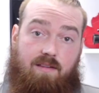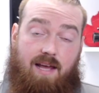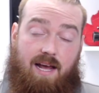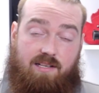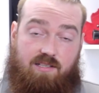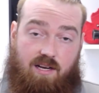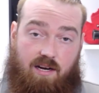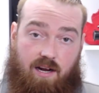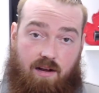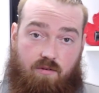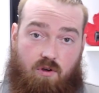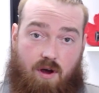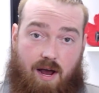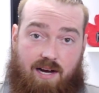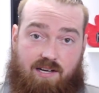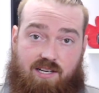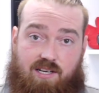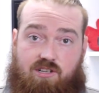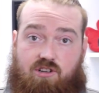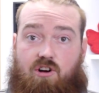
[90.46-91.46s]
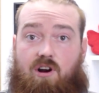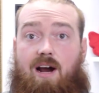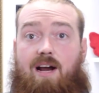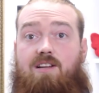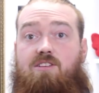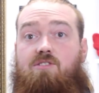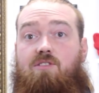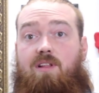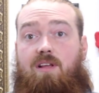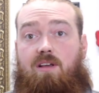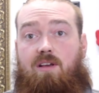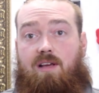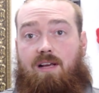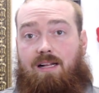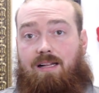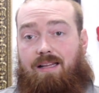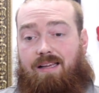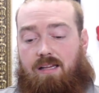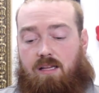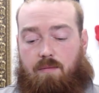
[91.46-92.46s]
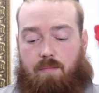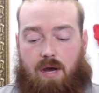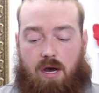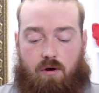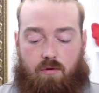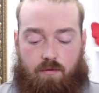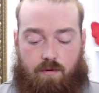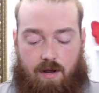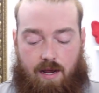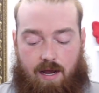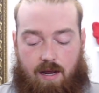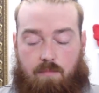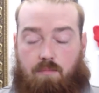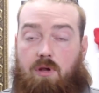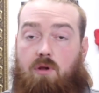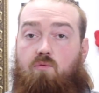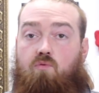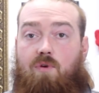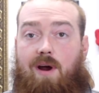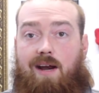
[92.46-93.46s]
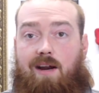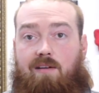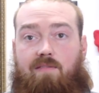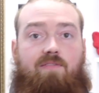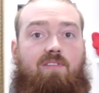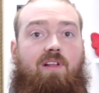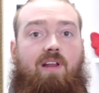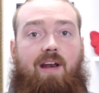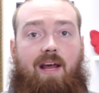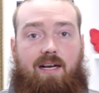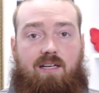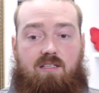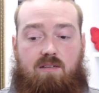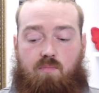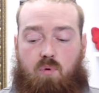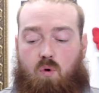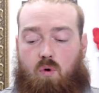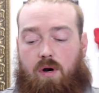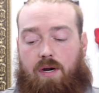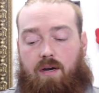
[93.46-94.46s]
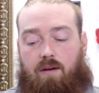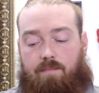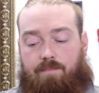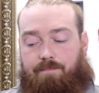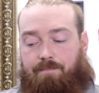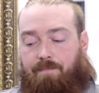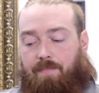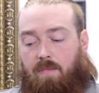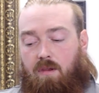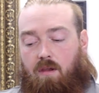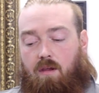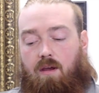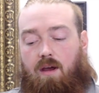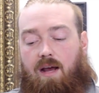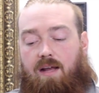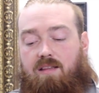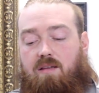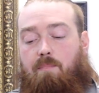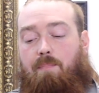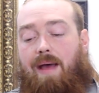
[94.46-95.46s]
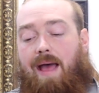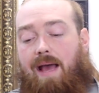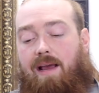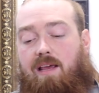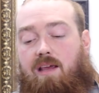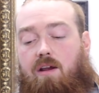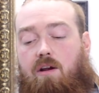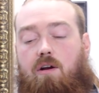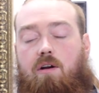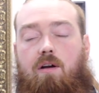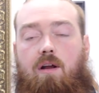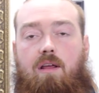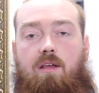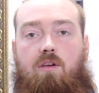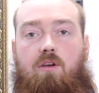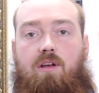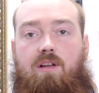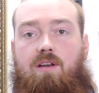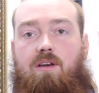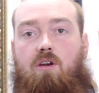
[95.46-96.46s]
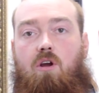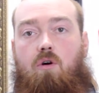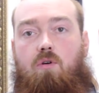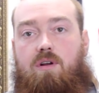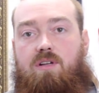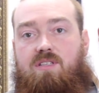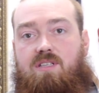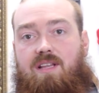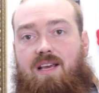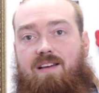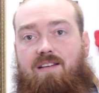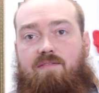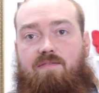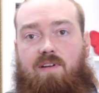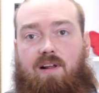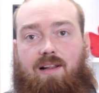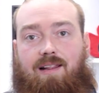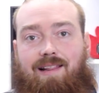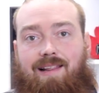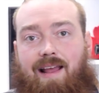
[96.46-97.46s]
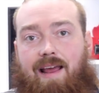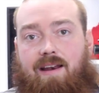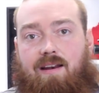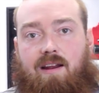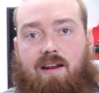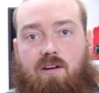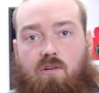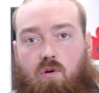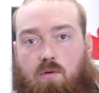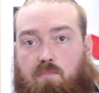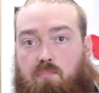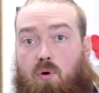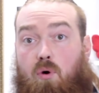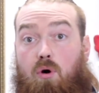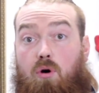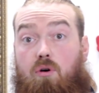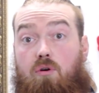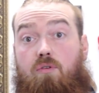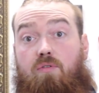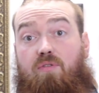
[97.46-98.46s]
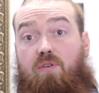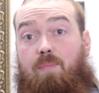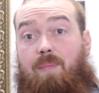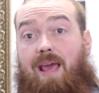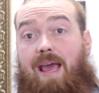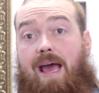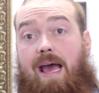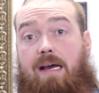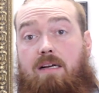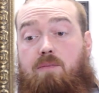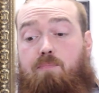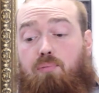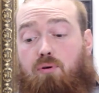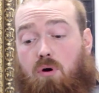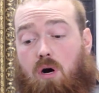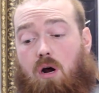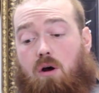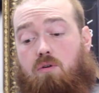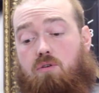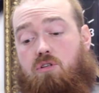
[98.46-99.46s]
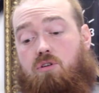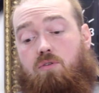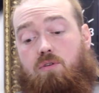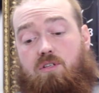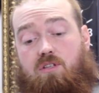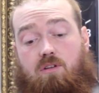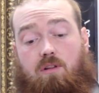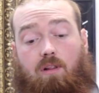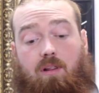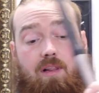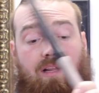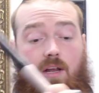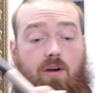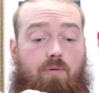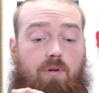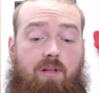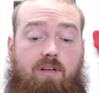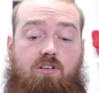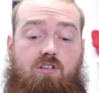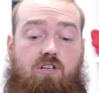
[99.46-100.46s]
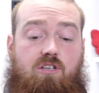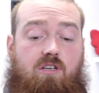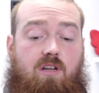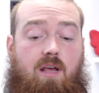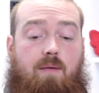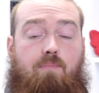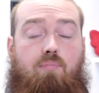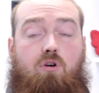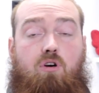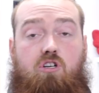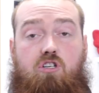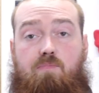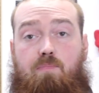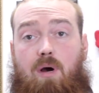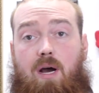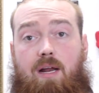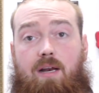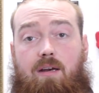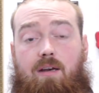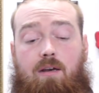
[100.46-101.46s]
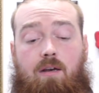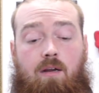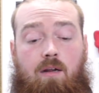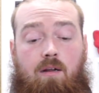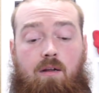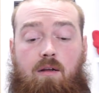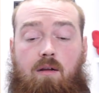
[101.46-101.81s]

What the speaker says: That's going to give you access to your eyes so that you can clean them out and be ready for the next point. At the back here, you can notice they've lended or borrowed from the Axe Pro. So it's literally just a push button.